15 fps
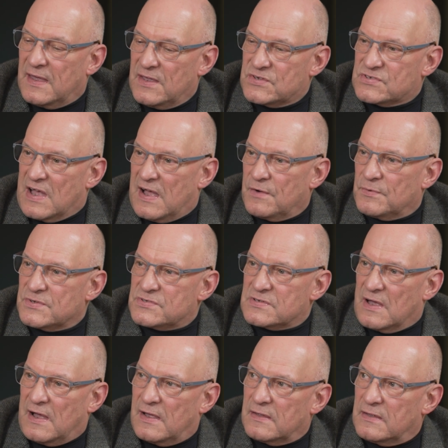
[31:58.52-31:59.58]
case,
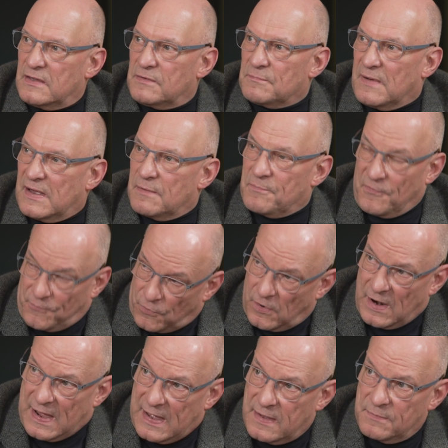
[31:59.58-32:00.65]

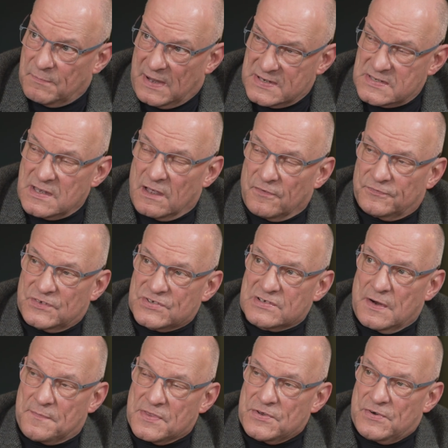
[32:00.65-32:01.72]
before I myself
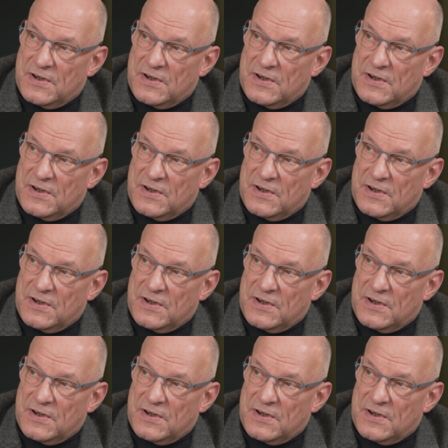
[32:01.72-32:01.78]
discovered the